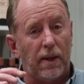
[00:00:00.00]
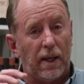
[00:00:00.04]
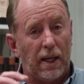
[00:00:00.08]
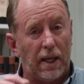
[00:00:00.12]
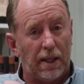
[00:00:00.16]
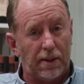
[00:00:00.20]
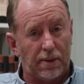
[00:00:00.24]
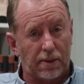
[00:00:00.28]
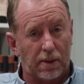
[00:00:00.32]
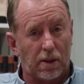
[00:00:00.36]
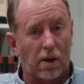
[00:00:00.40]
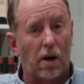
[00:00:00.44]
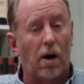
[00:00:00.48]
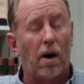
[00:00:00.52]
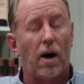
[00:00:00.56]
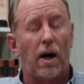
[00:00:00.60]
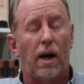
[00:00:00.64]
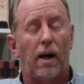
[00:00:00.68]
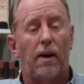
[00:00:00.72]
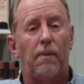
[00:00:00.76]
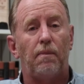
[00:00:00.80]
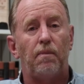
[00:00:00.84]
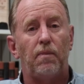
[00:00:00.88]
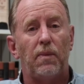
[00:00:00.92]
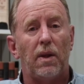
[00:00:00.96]

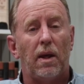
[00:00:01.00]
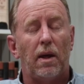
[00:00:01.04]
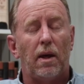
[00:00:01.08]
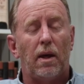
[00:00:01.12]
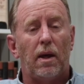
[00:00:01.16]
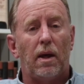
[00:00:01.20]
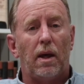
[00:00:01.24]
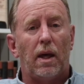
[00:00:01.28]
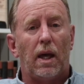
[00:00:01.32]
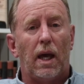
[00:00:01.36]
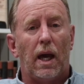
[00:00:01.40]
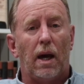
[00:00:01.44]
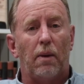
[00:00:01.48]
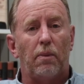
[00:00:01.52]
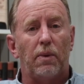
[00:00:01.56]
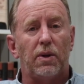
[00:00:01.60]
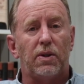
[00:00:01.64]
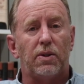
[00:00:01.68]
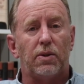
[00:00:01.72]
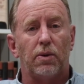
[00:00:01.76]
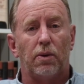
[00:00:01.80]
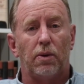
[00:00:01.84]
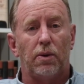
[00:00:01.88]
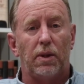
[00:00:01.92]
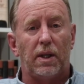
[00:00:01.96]
Hezekiah. And we
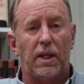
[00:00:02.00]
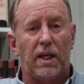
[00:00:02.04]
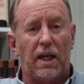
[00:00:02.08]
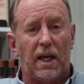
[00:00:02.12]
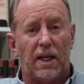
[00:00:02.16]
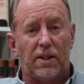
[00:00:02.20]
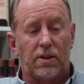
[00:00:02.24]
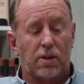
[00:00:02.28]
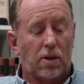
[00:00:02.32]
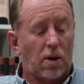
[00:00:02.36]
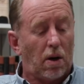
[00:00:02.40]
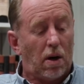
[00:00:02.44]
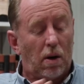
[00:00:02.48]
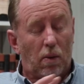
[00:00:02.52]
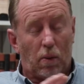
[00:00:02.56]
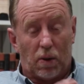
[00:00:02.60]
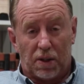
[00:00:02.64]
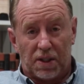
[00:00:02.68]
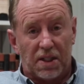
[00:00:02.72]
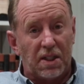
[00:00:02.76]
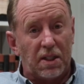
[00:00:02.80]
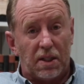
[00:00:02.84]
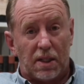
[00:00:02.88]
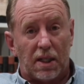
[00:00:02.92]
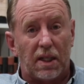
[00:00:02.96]
saw that Hezekiah was
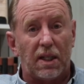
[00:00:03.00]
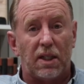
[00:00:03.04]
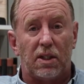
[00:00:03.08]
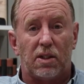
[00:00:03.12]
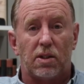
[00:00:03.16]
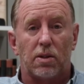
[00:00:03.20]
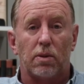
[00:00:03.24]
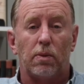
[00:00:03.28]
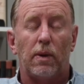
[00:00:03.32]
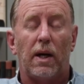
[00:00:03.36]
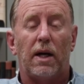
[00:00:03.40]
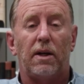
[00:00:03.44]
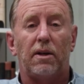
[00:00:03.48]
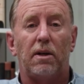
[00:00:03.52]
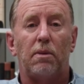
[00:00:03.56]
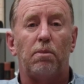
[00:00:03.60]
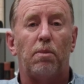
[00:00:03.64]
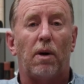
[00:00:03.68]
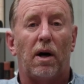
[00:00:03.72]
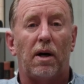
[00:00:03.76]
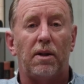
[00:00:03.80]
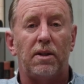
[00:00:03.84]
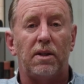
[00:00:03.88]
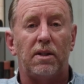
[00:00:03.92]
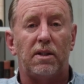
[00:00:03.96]
indeed surrounded
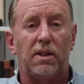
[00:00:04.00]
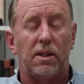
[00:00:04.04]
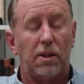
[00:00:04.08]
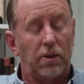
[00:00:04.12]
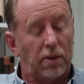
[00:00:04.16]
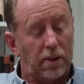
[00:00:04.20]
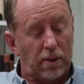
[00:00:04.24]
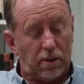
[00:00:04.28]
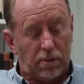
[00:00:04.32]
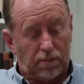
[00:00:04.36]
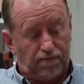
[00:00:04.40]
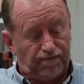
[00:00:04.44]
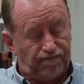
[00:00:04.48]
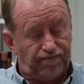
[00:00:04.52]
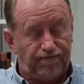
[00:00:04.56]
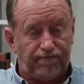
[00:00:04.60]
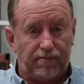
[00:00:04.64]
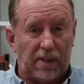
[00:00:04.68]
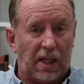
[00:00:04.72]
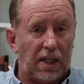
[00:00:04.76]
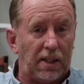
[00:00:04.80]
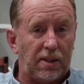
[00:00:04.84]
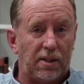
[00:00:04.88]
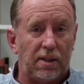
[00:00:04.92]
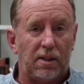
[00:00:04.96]
by the Assyrian,
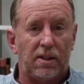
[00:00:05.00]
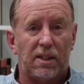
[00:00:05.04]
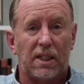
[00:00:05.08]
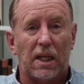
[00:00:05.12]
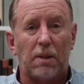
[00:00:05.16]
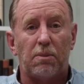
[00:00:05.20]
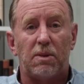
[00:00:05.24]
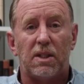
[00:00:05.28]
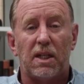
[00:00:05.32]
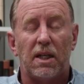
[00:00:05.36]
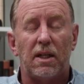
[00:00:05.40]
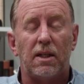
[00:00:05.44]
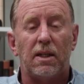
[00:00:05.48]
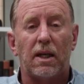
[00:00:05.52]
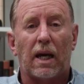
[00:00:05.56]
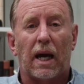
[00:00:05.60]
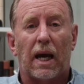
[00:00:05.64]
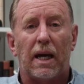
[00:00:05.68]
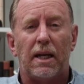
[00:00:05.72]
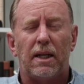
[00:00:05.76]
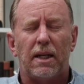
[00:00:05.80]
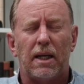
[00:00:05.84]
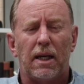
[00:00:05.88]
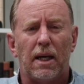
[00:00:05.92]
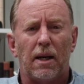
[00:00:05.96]
as it seems to
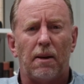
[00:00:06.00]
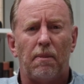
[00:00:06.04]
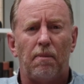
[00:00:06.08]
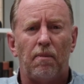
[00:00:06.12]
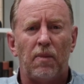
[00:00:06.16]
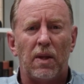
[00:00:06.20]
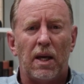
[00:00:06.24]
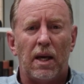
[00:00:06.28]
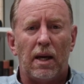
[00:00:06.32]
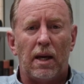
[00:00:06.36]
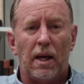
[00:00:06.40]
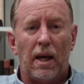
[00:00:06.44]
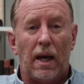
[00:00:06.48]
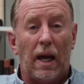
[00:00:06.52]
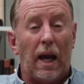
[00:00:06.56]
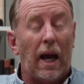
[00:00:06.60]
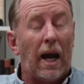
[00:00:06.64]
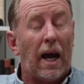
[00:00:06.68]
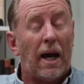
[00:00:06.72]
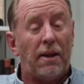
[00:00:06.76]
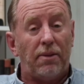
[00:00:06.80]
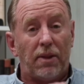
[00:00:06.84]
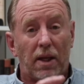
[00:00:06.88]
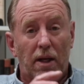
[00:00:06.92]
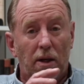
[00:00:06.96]
indicate here.
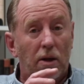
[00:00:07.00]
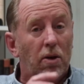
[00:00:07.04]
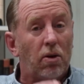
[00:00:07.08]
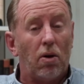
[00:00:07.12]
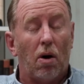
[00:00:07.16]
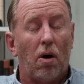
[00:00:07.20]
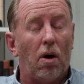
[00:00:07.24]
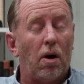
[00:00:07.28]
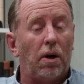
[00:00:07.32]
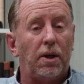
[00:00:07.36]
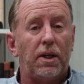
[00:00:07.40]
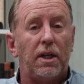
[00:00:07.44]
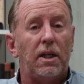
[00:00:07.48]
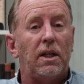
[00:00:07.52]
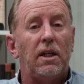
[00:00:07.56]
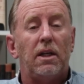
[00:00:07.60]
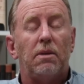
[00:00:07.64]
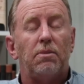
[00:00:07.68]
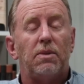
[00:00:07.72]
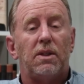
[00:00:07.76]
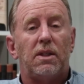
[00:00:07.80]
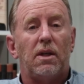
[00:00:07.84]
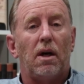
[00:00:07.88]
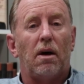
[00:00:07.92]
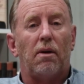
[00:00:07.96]
And that God in
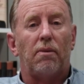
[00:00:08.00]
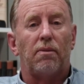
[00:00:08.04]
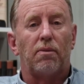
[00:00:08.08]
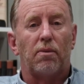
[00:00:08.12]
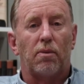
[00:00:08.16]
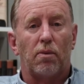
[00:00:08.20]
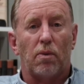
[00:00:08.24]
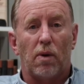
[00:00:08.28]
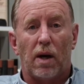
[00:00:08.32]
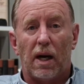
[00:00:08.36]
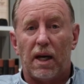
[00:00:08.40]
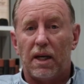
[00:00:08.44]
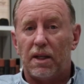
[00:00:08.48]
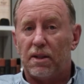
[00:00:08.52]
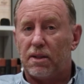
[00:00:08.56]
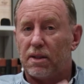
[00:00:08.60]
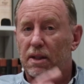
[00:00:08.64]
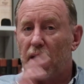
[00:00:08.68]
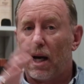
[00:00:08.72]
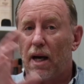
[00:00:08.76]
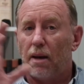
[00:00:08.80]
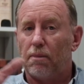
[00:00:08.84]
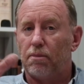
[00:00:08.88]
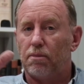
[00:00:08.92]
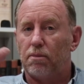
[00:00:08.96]
himself raised
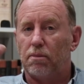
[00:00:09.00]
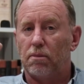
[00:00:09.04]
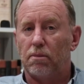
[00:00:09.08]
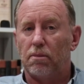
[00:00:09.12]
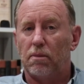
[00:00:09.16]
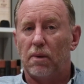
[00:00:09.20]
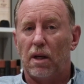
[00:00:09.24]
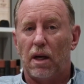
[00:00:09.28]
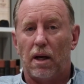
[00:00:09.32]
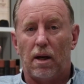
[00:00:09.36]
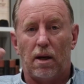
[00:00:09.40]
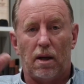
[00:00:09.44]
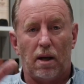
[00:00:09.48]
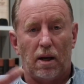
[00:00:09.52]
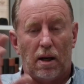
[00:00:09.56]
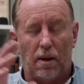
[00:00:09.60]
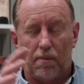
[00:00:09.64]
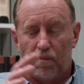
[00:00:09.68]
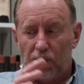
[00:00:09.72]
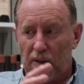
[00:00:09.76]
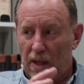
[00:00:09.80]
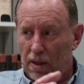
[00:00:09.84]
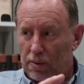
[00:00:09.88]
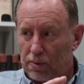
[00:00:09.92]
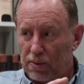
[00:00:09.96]
up
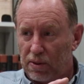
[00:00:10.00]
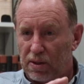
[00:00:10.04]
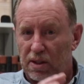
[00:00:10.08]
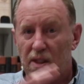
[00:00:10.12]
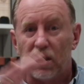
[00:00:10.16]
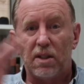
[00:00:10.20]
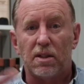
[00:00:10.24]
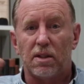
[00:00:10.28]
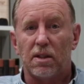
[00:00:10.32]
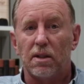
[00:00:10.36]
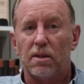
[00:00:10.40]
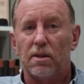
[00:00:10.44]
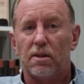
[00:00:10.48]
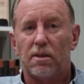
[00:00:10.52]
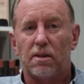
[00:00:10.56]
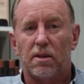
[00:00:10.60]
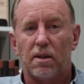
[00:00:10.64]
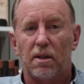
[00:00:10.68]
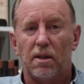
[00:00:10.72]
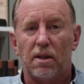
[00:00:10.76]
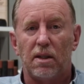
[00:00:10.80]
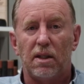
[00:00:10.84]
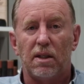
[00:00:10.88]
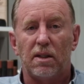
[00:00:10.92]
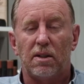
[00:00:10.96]
a resistance to
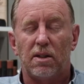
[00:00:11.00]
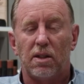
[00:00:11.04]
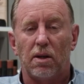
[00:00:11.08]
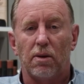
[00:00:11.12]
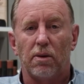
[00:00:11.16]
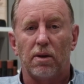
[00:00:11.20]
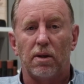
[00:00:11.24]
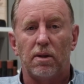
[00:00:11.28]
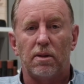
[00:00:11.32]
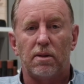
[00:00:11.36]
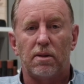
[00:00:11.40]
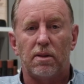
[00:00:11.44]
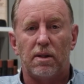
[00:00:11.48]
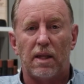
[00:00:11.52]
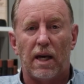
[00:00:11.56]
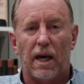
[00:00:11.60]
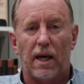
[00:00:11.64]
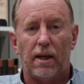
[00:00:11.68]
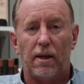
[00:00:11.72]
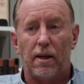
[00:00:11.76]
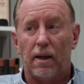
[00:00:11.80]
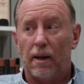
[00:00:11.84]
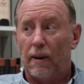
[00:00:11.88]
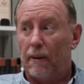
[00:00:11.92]
the Assyrians that